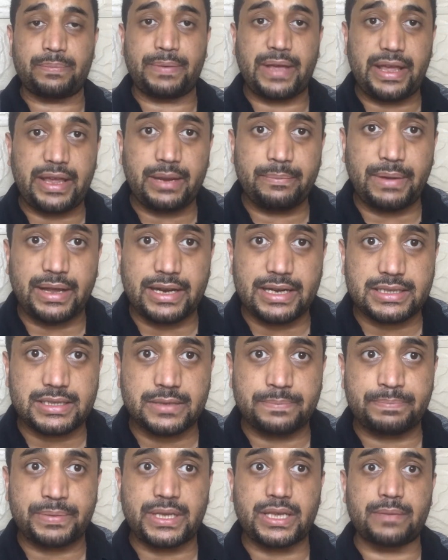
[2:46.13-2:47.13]
paying money
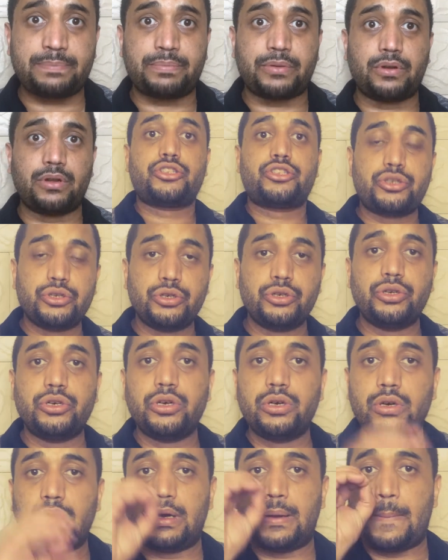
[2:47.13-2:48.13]
to people
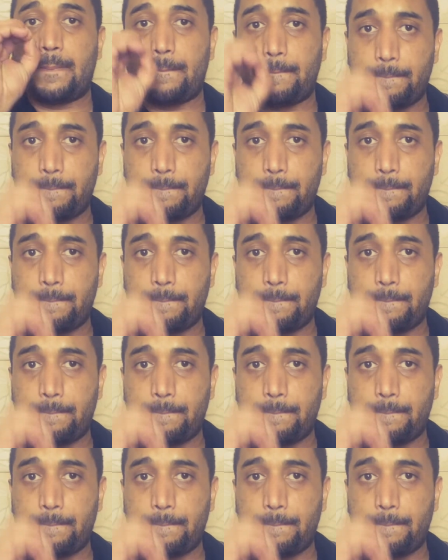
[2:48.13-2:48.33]
to